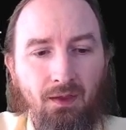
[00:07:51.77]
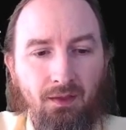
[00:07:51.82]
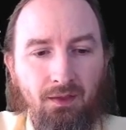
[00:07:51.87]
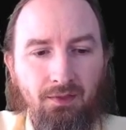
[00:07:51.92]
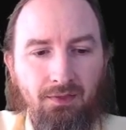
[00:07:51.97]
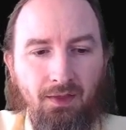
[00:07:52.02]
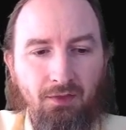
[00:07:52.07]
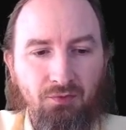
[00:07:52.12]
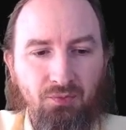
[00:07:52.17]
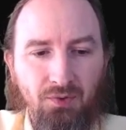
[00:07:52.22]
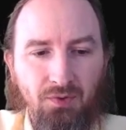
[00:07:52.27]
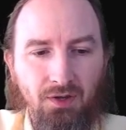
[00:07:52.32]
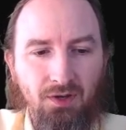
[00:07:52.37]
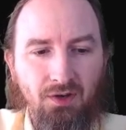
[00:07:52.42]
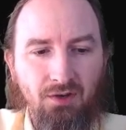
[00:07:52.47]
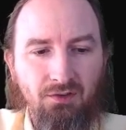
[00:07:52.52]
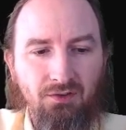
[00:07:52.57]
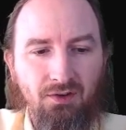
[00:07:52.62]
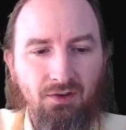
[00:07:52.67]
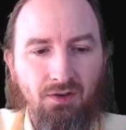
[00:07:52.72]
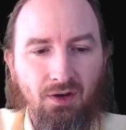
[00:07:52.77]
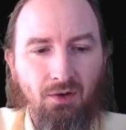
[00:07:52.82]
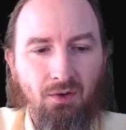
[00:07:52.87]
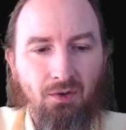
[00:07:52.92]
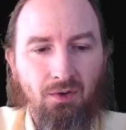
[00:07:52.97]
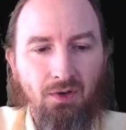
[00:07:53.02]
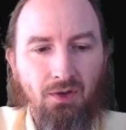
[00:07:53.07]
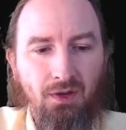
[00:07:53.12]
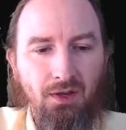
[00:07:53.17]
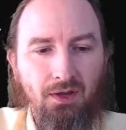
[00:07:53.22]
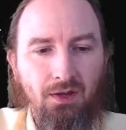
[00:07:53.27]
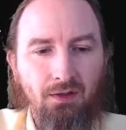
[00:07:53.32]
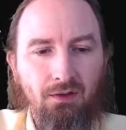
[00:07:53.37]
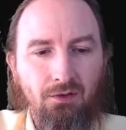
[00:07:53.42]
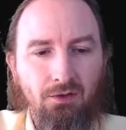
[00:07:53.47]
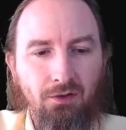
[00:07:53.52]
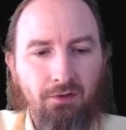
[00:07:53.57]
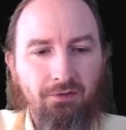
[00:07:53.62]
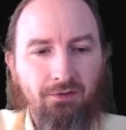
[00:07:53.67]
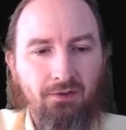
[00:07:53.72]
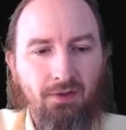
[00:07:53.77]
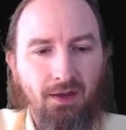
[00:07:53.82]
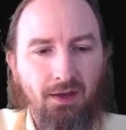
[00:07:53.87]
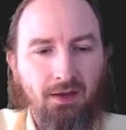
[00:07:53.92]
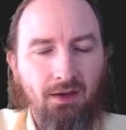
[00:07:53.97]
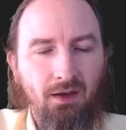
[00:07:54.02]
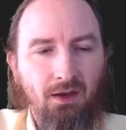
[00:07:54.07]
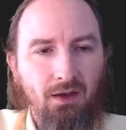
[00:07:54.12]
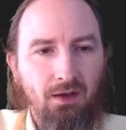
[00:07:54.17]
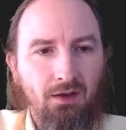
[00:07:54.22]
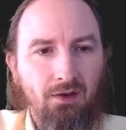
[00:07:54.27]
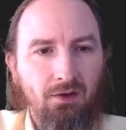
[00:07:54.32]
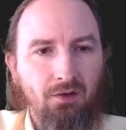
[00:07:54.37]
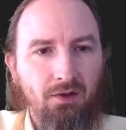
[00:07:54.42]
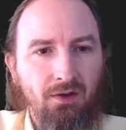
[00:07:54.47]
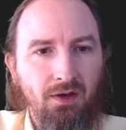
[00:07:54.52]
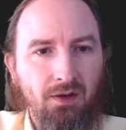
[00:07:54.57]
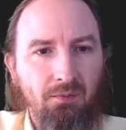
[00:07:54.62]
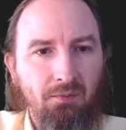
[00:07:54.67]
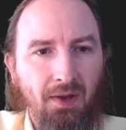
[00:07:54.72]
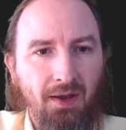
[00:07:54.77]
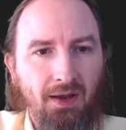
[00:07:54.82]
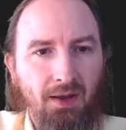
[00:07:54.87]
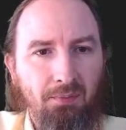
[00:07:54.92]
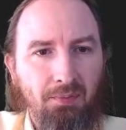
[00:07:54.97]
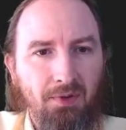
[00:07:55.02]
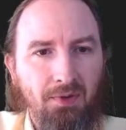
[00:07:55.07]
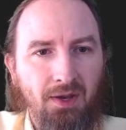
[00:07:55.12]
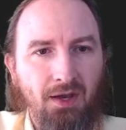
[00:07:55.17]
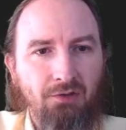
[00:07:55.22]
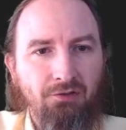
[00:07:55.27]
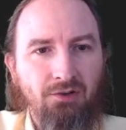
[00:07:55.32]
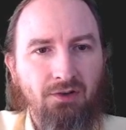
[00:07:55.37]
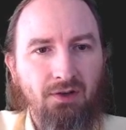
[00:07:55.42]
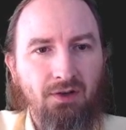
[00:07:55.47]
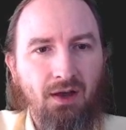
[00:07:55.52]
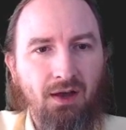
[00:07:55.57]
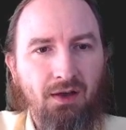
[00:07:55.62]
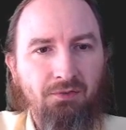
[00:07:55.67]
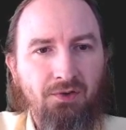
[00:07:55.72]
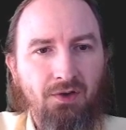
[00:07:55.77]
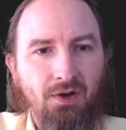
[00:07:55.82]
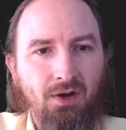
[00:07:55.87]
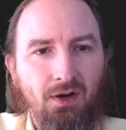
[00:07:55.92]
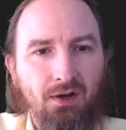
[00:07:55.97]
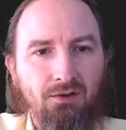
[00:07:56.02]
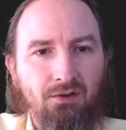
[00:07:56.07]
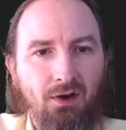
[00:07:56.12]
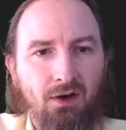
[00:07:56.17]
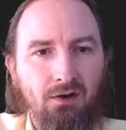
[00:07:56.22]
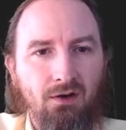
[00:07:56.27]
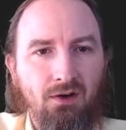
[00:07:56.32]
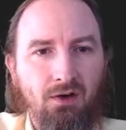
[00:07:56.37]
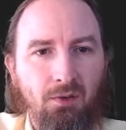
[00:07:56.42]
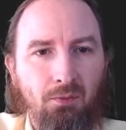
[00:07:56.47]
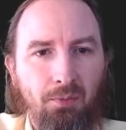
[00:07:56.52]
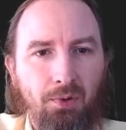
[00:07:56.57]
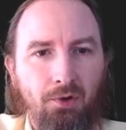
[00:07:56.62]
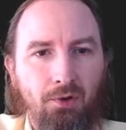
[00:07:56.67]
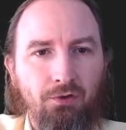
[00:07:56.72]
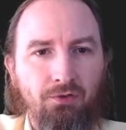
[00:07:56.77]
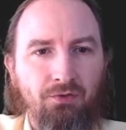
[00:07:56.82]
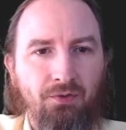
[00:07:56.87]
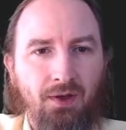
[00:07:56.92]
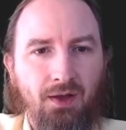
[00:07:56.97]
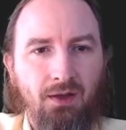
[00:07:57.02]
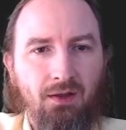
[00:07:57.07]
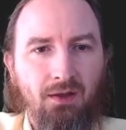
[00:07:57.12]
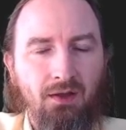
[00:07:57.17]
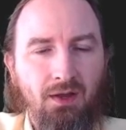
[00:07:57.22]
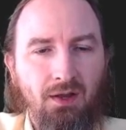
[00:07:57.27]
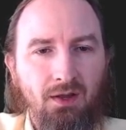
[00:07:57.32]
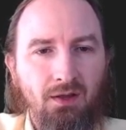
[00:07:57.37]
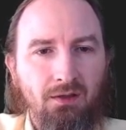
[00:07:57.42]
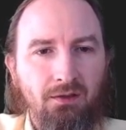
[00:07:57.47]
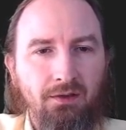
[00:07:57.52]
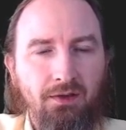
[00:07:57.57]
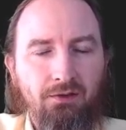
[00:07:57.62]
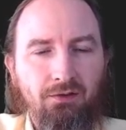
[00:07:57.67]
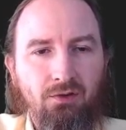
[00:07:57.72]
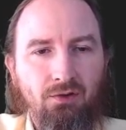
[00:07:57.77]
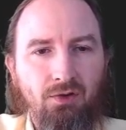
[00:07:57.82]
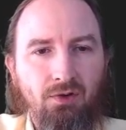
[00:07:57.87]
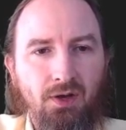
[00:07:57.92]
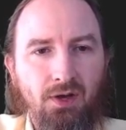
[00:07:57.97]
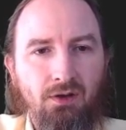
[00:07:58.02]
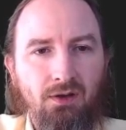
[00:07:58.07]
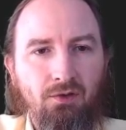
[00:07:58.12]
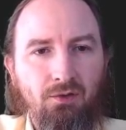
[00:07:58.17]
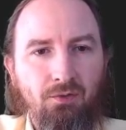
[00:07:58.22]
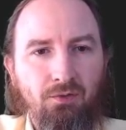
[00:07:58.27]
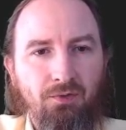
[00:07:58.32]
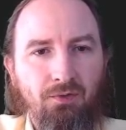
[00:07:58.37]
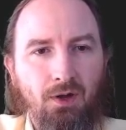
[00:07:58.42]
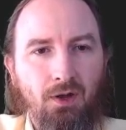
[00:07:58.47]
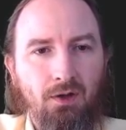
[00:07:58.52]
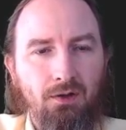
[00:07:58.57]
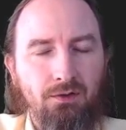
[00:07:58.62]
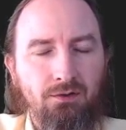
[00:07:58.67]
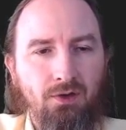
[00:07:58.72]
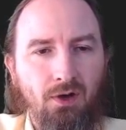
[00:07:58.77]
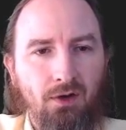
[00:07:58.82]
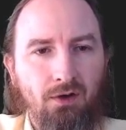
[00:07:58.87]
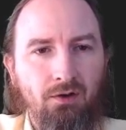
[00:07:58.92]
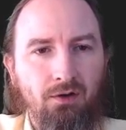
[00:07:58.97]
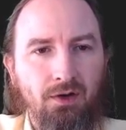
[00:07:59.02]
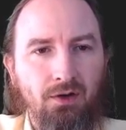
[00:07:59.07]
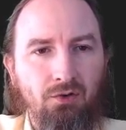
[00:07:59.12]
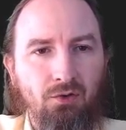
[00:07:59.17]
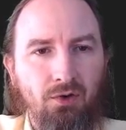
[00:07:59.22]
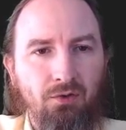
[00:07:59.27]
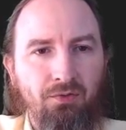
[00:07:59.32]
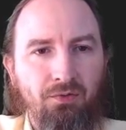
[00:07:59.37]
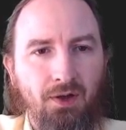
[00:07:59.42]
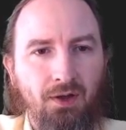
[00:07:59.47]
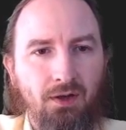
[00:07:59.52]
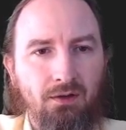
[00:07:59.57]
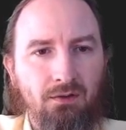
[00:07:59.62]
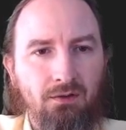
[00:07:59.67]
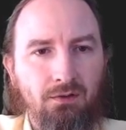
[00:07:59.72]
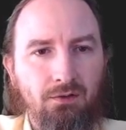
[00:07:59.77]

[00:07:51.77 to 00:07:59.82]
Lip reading: That's really good to know. It looks like here in my application, I forgot a Docker compose file. Let's create a new Docker ignore file.